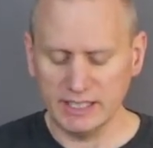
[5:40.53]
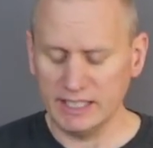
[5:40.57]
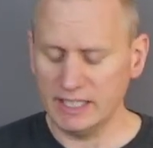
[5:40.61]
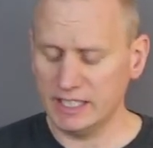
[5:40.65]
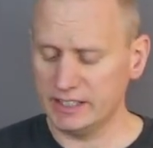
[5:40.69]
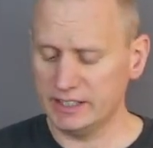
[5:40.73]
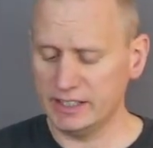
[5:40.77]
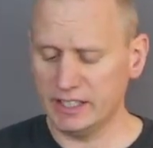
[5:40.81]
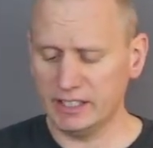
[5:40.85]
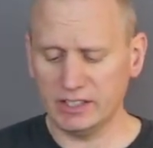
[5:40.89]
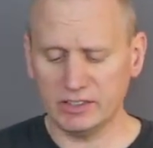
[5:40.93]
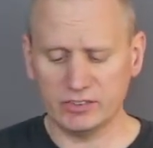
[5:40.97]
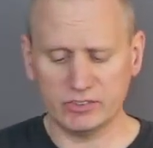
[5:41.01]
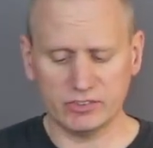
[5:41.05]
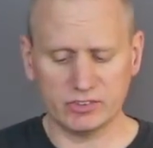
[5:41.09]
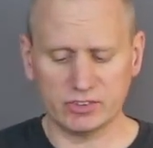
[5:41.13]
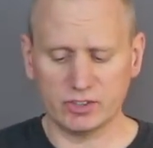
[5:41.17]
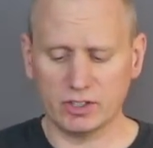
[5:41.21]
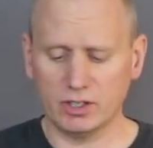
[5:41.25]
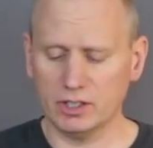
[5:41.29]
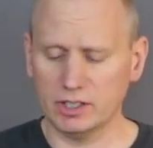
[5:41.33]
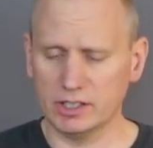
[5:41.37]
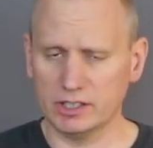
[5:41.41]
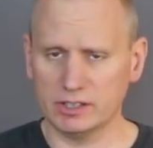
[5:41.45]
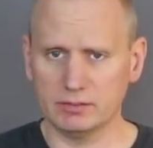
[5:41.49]
And then
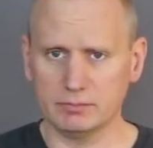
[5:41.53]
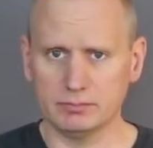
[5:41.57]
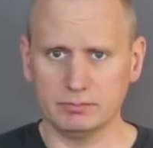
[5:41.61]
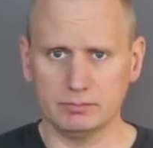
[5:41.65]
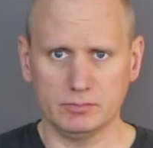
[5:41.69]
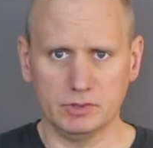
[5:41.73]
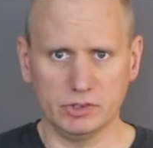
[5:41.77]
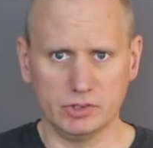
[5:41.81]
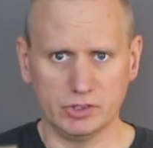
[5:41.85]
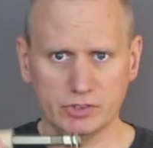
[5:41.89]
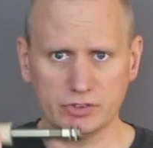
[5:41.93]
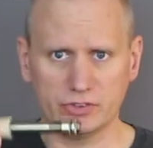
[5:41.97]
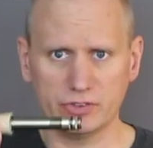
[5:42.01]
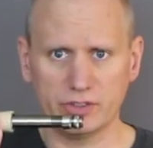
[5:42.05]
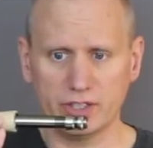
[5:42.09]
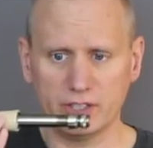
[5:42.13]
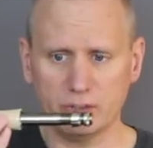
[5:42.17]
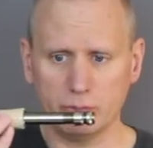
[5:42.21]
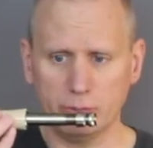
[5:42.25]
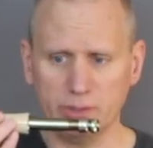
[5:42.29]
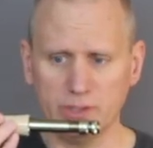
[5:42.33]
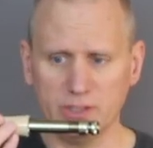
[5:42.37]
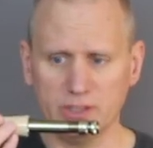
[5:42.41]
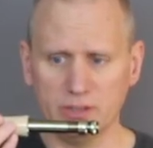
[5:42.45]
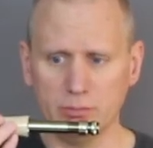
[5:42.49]
install it just like
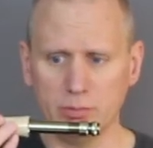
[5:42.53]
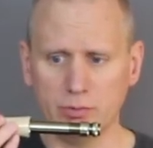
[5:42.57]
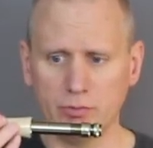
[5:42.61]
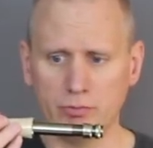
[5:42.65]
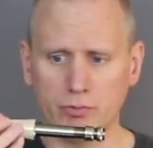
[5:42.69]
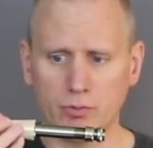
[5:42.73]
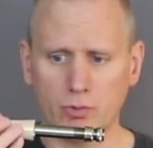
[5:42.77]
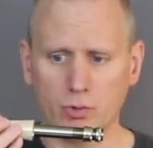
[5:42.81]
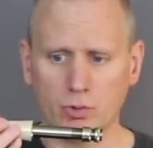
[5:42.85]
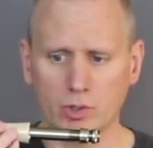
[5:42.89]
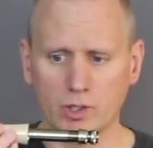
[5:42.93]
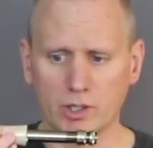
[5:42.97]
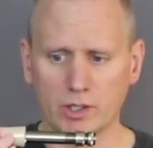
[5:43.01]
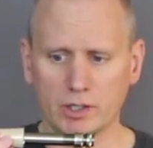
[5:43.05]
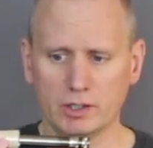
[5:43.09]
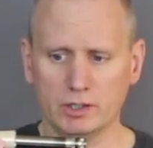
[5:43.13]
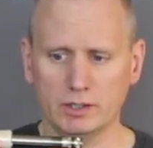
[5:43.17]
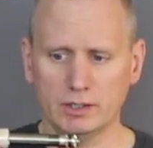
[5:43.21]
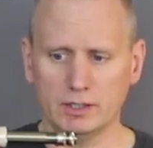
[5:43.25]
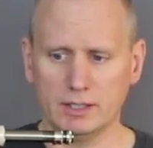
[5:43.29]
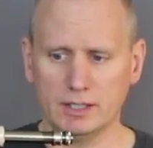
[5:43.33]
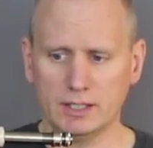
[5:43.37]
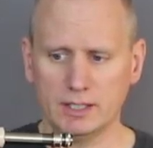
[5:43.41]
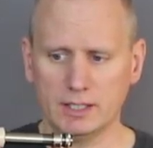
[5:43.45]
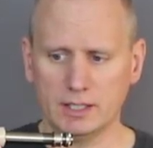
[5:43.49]
we did before
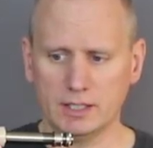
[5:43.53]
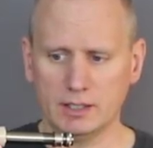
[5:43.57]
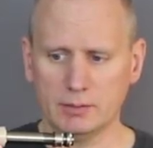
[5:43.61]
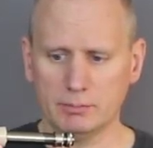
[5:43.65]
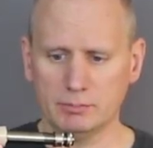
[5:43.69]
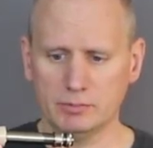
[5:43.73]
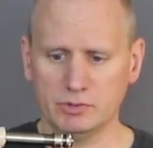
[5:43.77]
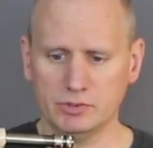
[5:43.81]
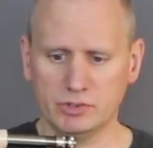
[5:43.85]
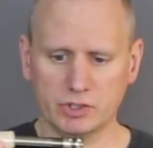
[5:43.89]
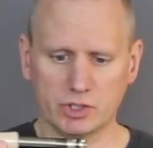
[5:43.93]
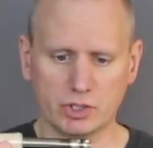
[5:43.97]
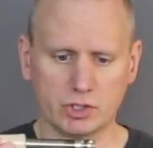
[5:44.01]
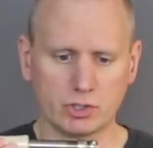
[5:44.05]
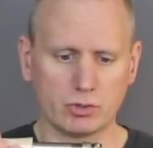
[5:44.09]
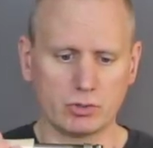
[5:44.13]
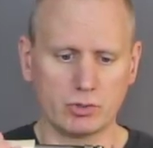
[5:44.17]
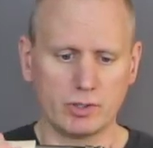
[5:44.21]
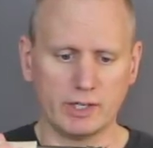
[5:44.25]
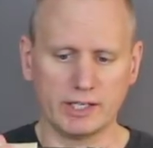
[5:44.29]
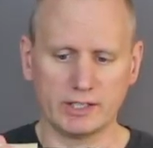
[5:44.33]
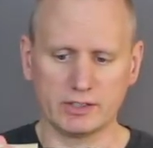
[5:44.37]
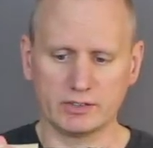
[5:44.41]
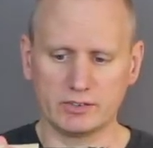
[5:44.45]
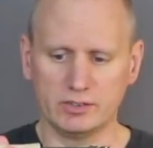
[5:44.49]
to
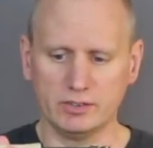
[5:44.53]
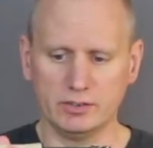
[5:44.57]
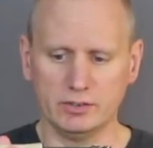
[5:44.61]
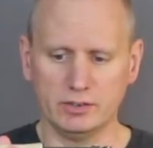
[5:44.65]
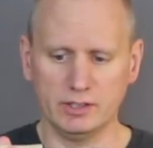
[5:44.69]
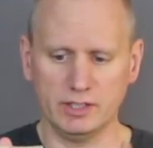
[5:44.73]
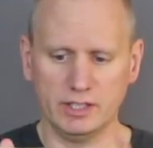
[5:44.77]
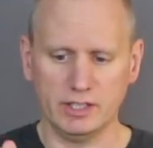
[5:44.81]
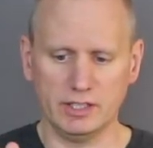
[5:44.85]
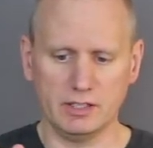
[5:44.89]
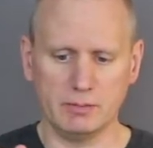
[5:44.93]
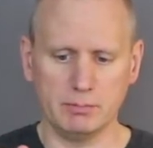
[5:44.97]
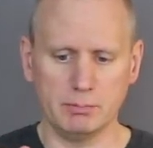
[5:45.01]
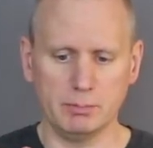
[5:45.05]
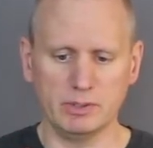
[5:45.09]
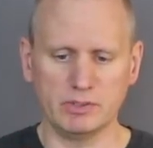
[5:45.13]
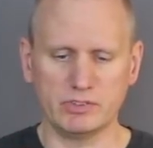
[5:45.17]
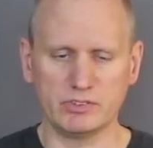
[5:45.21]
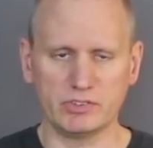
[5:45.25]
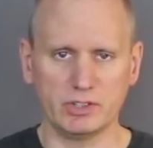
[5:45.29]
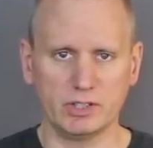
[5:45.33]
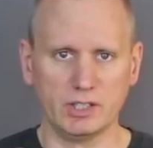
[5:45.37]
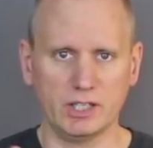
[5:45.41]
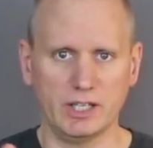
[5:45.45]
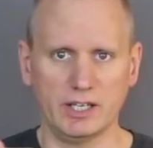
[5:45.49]
correct any
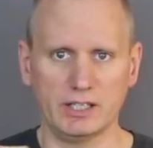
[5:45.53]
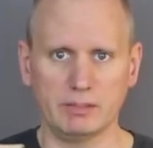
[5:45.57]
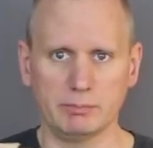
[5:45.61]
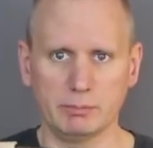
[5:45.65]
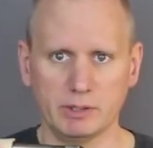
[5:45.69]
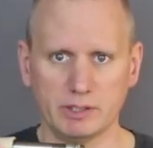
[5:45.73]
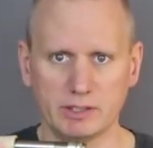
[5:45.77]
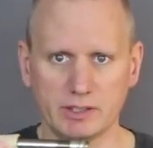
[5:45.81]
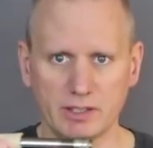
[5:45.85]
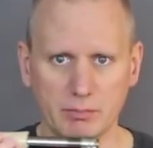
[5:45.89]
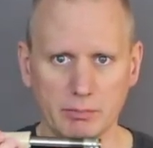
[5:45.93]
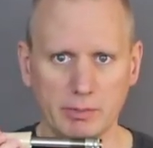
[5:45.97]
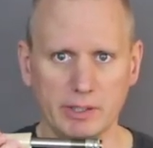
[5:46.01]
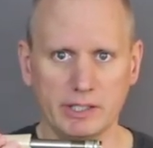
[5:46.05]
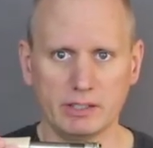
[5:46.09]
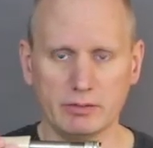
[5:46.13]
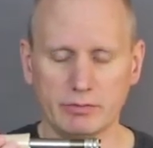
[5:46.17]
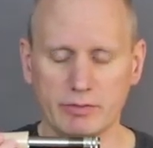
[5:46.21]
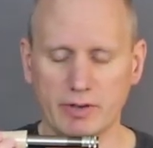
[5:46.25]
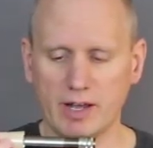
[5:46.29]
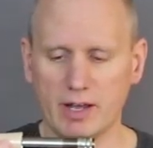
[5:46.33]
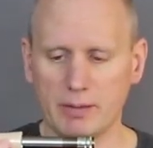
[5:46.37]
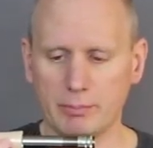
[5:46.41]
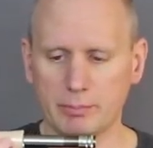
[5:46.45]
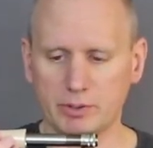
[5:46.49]
misalignment that might
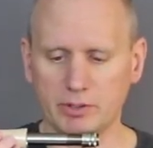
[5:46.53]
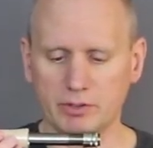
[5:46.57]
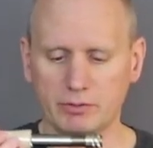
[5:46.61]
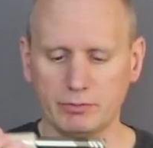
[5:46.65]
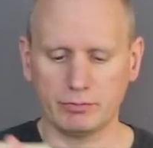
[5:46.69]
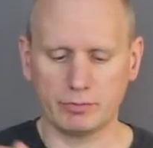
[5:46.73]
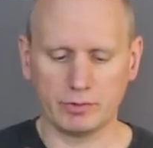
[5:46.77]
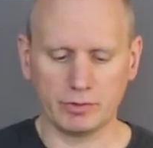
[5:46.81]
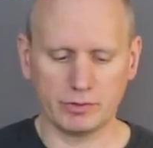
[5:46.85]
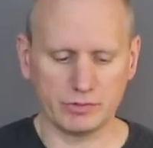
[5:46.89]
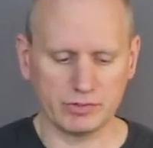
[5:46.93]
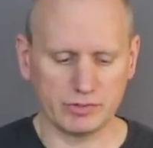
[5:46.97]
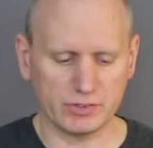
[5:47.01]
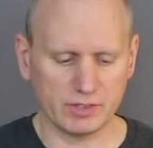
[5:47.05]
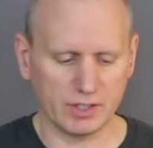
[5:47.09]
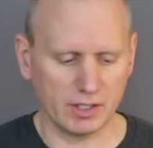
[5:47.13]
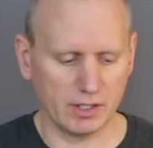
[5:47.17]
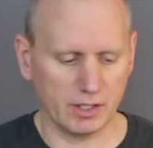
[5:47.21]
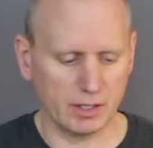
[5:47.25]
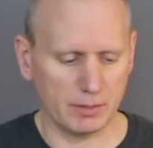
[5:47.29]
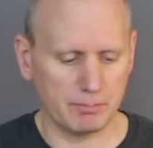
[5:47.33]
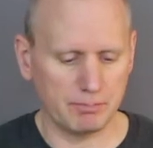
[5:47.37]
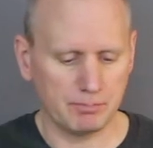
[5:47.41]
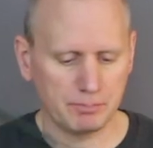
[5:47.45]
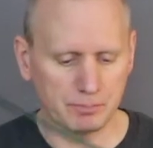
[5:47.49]
have happened the first
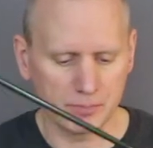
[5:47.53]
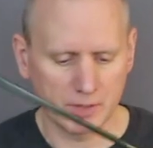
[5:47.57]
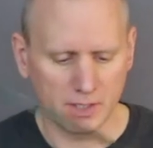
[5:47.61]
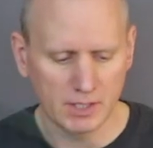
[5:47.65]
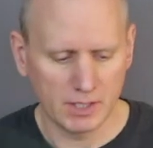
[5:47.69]
time.